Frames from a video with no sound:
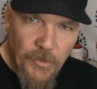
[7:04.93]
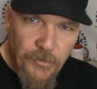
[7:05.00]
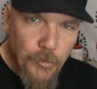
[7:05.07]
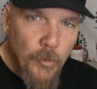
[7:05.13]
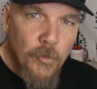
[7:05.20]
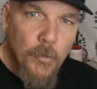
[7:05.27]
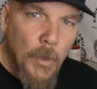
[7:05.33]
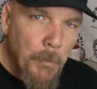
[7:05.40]
As
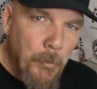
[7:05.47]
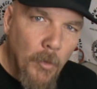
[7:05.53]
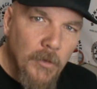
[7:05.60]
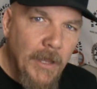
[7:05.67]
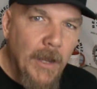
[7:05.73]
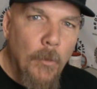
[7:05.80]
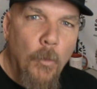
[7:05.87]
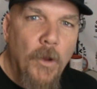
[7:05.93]
soon as we
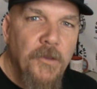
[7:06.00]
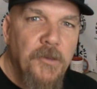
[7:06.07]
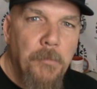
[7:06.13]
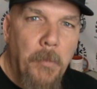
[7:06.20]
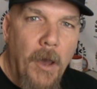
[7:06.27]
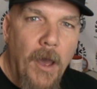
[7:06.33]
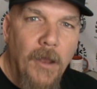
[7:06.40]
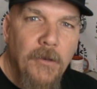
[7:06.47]
pull out of one
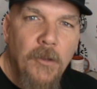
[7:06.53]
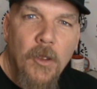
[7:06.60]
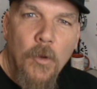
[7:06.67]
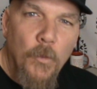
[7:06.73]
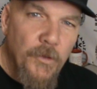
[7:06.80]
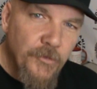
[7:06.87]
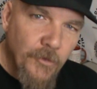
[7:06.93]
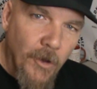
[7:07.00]
spot,
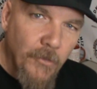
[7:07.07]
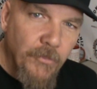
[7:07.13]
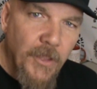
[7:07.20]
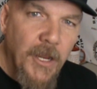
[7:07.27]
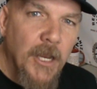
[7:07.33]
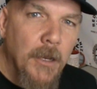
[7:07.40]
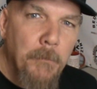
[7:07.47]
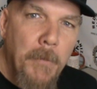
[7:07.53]
we start
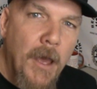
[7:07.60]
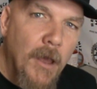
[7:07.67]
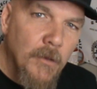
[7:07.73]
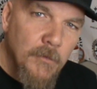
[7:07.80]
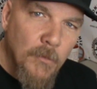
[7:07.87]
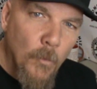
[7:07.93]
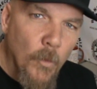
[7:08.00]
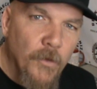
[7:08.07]
thinking
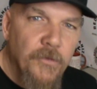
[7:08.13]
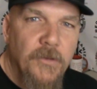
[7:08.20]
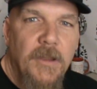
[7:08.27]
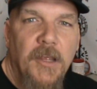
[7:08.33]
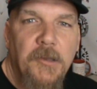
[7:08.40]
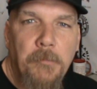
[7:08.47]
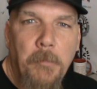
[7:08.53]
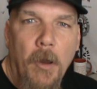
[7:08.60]
about where's
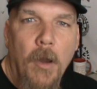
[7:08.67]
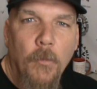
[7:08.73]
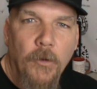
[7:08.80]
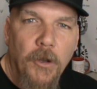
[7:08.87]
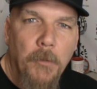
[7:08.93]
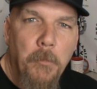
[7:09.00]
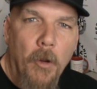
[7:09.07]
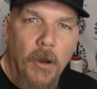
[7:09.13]
the next spot
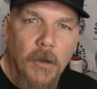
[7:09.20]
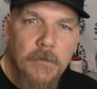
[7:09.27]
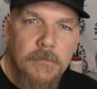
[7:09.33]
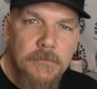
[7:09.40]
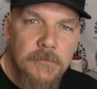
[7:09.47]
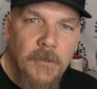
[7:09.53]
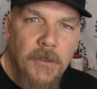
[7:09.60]
we're going to park.